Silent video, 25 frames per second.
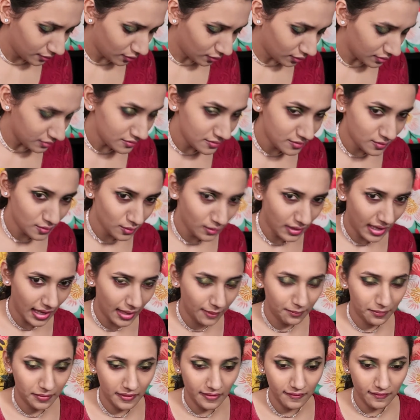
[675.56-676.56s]
not so
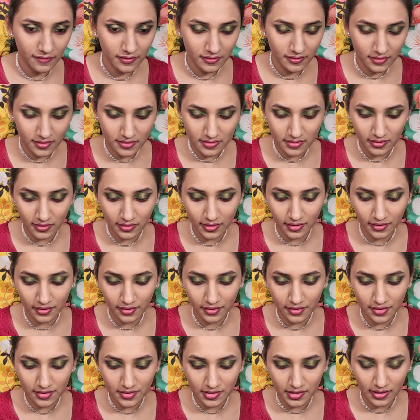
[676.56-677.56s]
happy with this
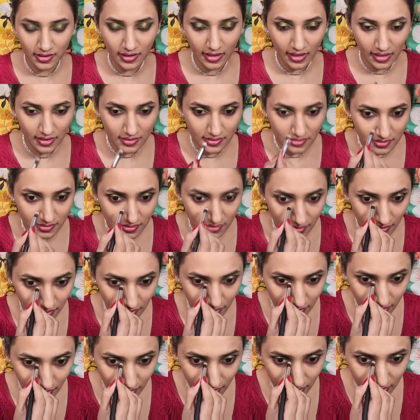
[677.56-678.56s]
glittery shade as
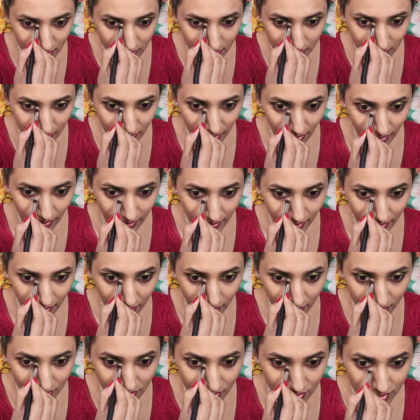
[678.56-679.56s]
it is
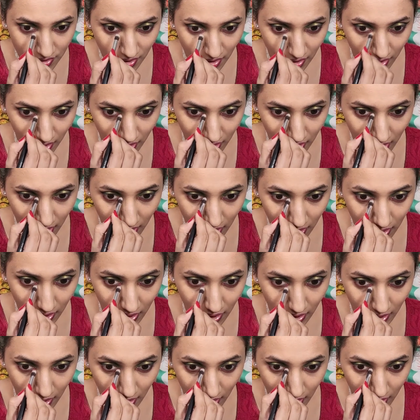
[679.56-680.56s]
kinda chunky,
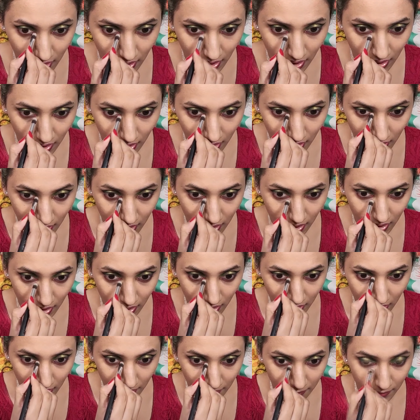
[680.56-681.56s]

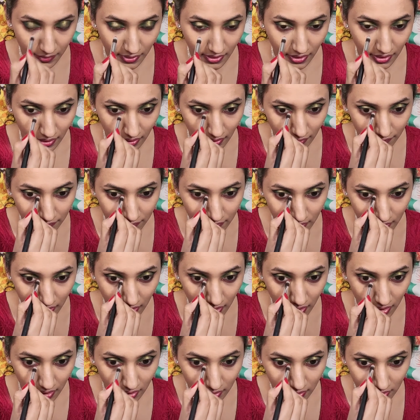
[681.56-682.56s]
but I love the
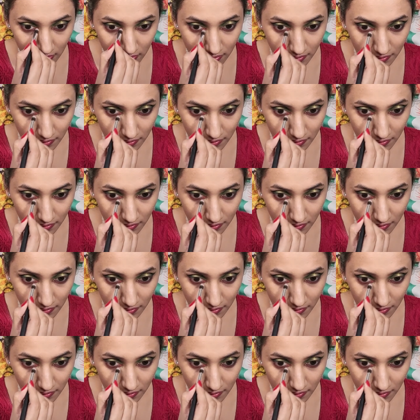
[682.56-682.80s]
color.